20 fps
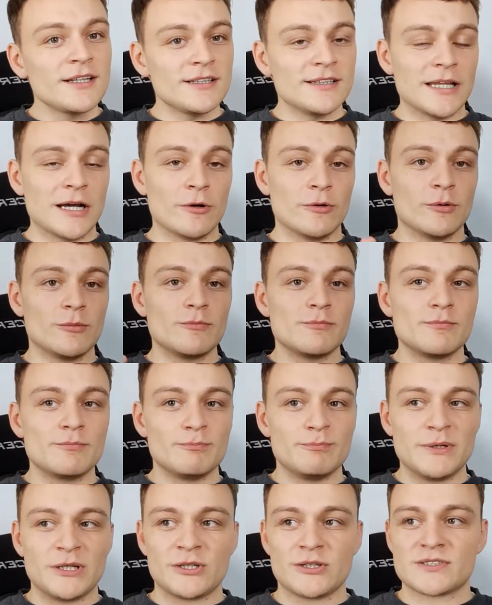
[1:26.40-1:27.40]
Now,
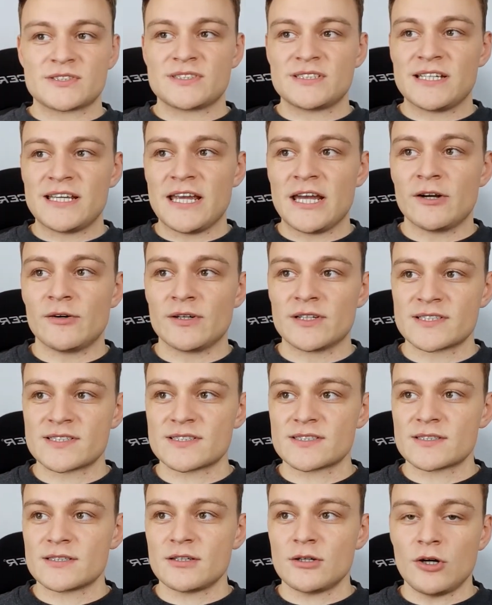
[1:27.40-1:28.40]
because the air
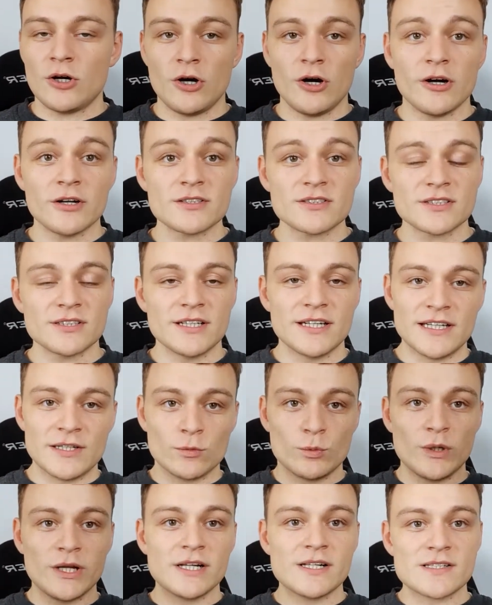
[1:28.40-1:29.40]
is hot,
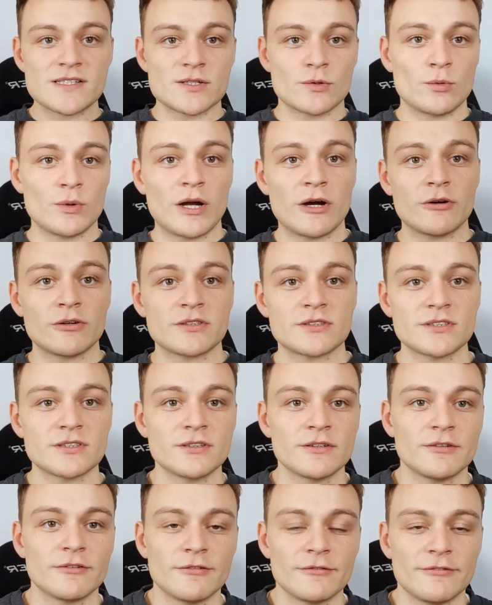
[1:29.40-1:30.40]
it wiggles around
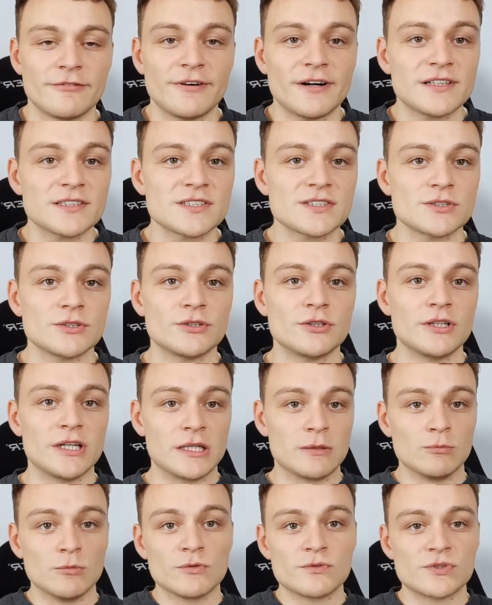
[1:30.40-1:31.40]
faster,
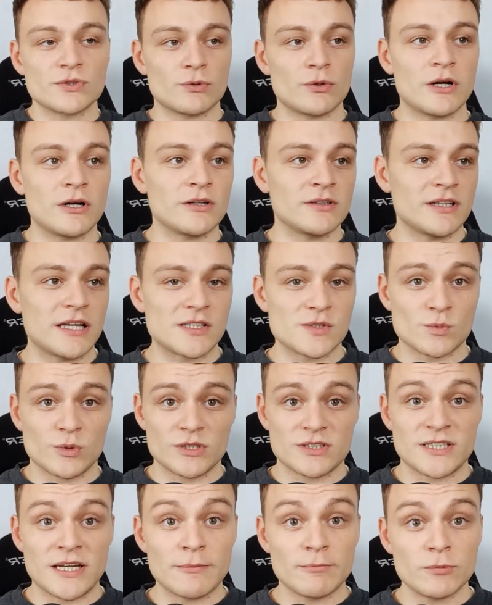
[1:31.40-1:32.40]
it moves around. That's
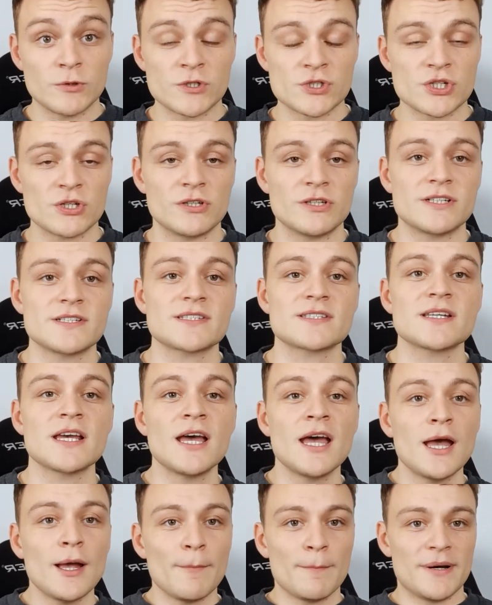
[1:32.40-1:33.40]
what temperature is.
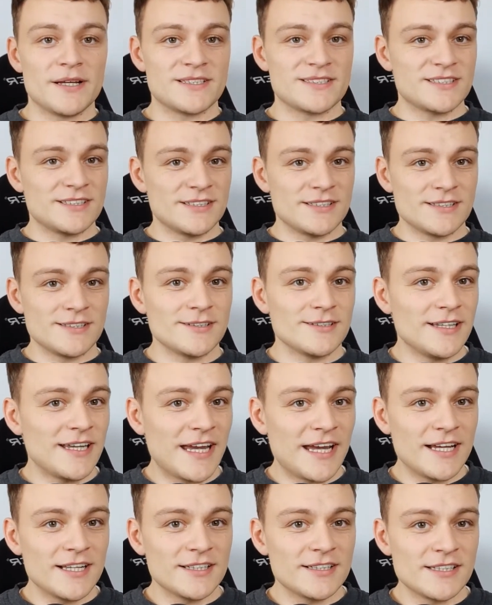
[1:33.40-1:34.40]
But
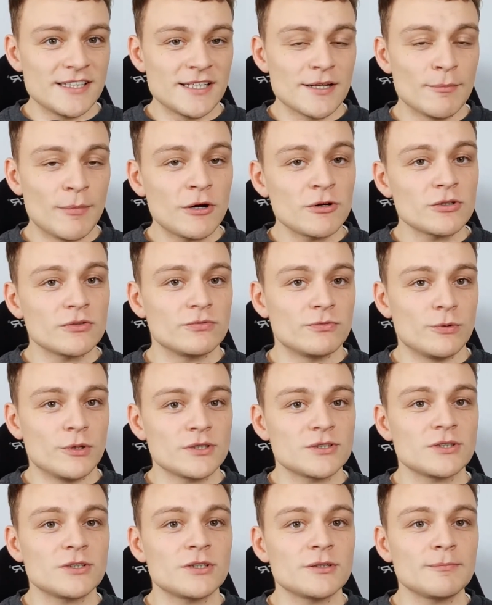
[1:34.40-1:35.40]
the amount of
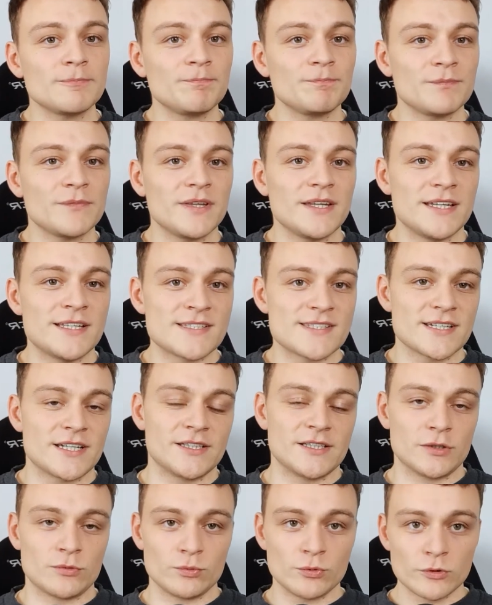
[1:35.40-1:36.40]
water inside
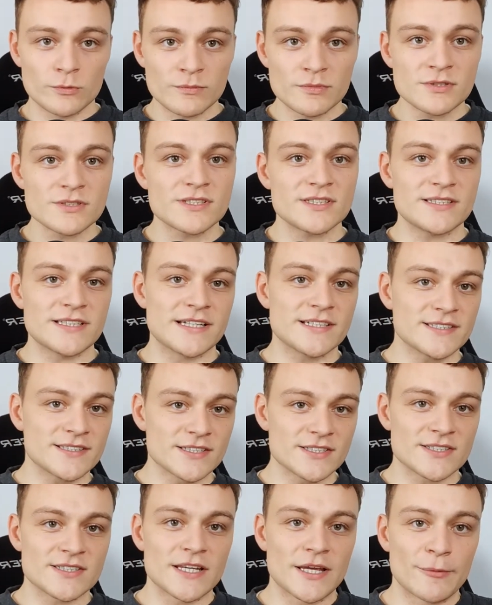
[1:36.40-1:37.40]
that room stays the
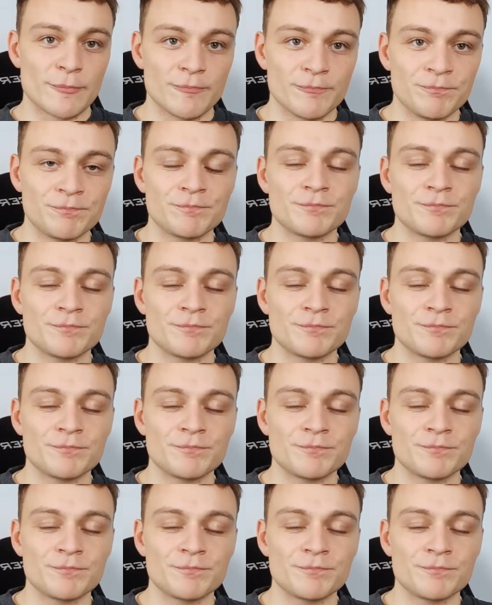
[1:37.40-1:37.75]
same.